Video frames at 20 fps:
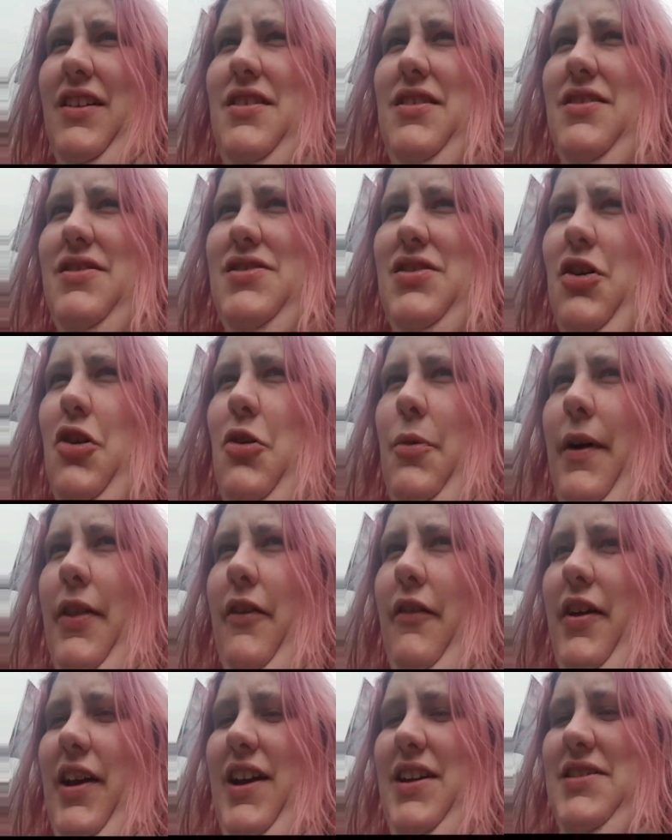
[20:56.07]
2
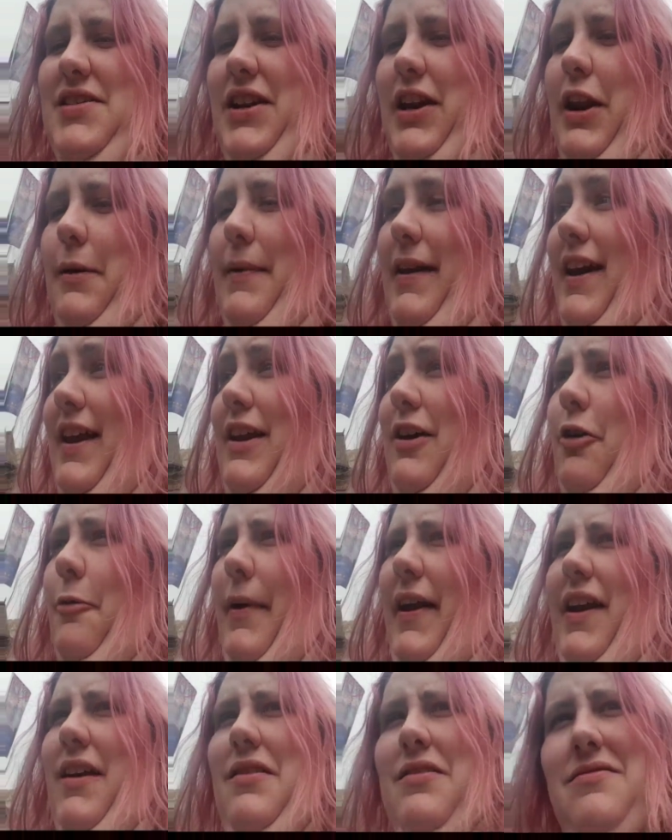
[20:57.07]
seconds or whether it is
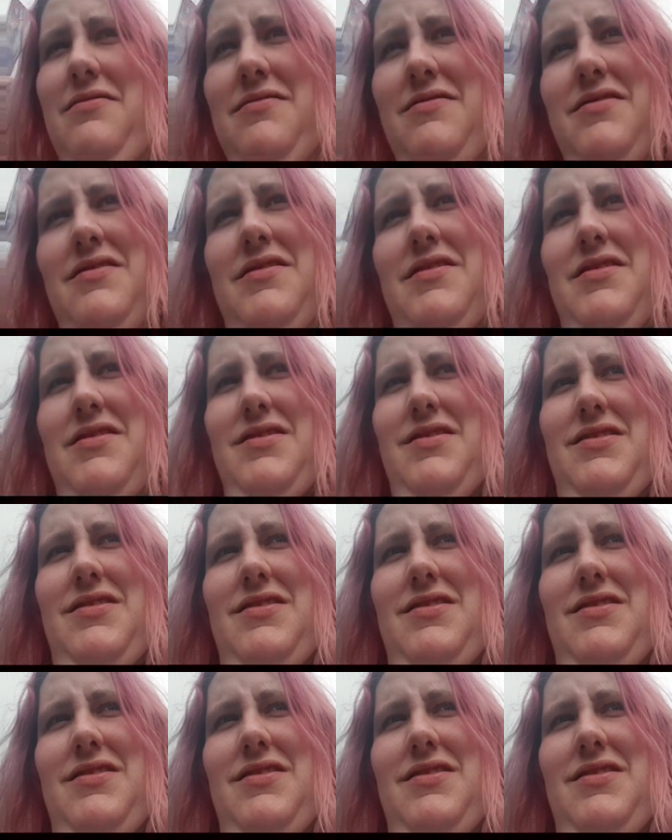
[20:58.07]
going to be a little bit